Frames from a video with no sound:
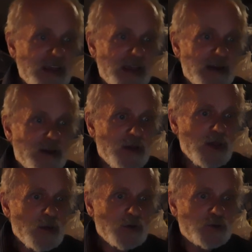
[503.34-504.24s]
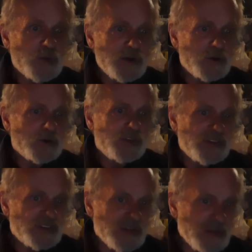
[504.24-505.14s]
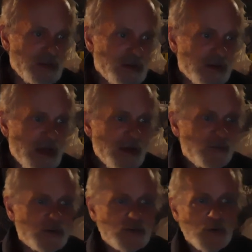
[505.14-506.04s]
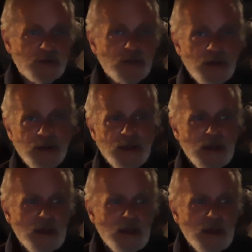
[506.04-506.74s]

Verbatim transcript: and which render these Indian conflicts so exciting